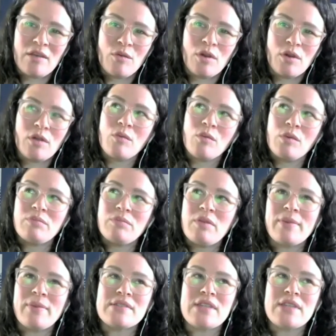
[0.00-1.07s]
Or when
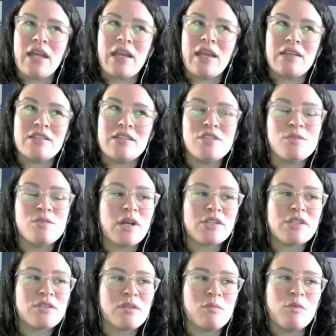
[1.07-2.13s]
people say, did you
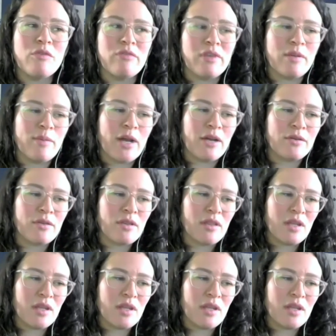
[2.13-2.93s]
watch the movie about